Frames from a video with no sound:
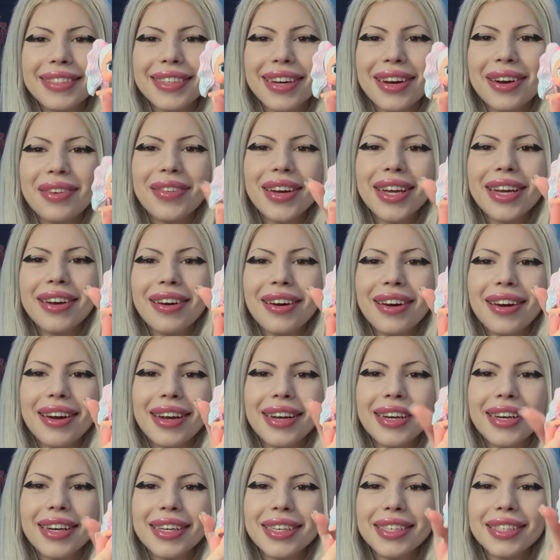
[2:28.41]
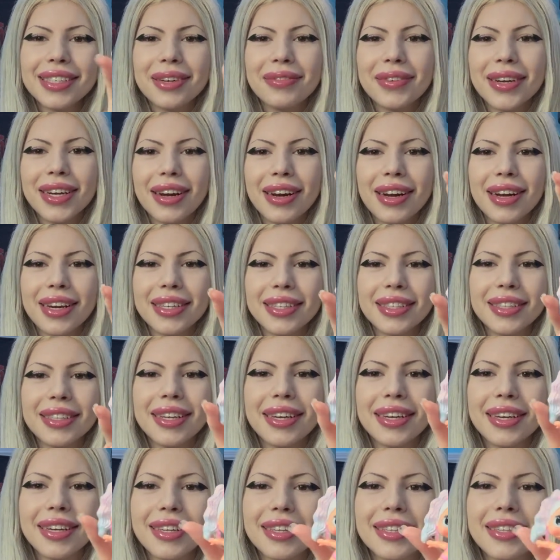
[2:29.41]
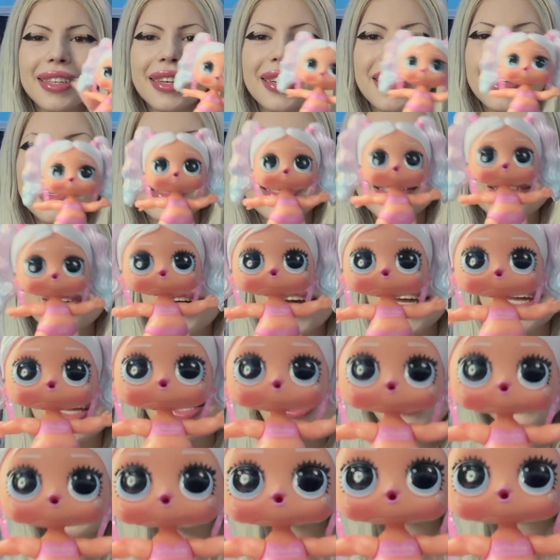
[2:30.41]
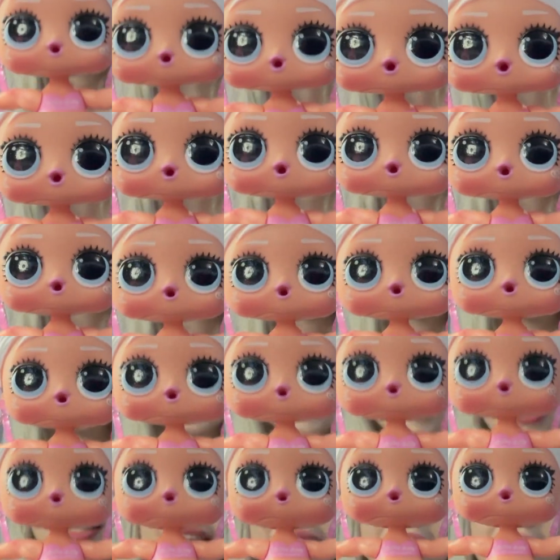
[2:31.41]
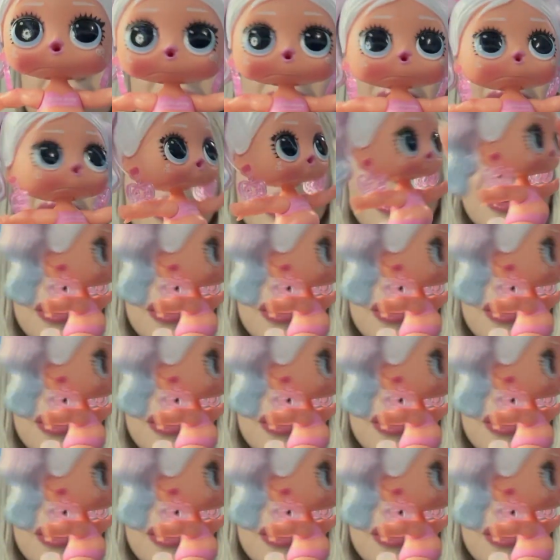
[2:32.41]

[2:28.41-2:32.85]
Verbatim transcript: Oh my gosh. Oh my gosh. Look, look. So I guess like her accessories and her